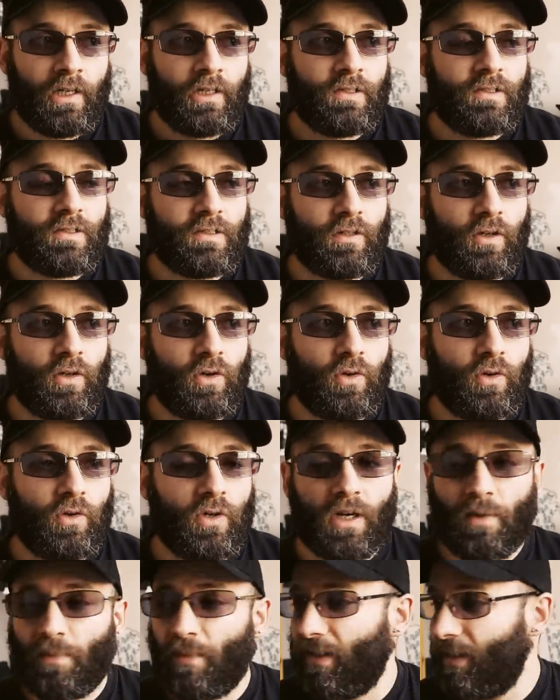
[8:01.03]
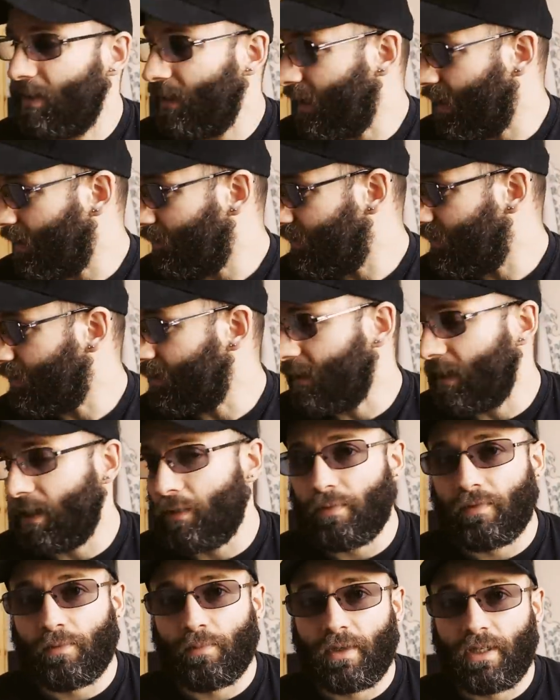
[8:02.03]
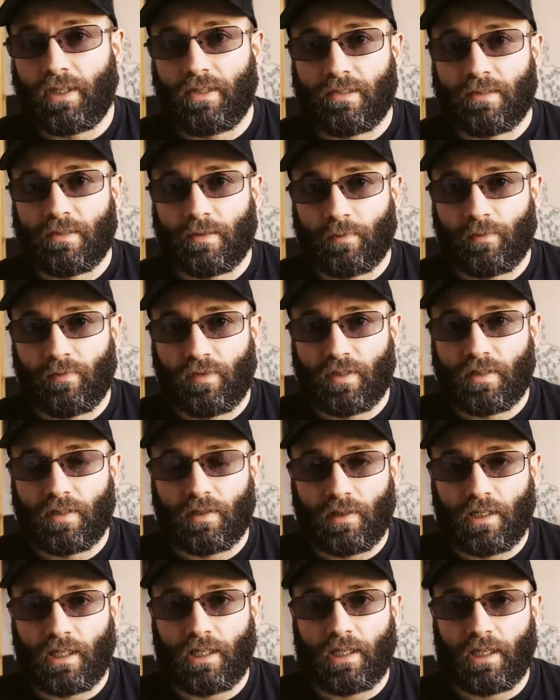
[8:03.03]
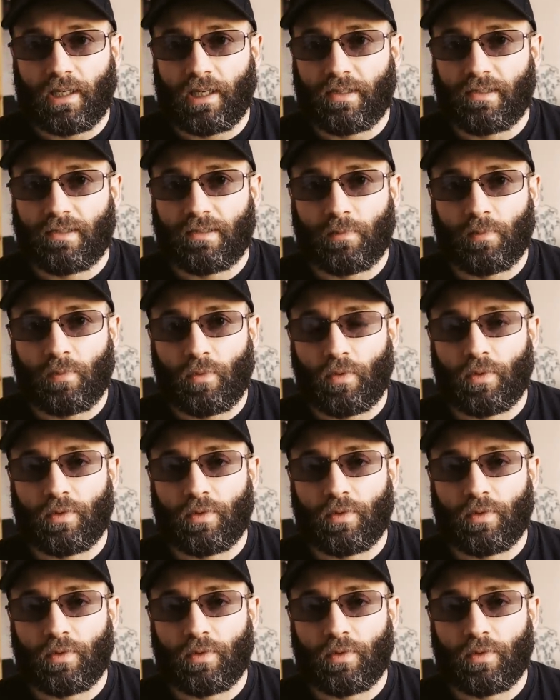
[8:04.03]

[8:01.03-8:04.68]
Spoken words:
So I might have to take with me something to eat and some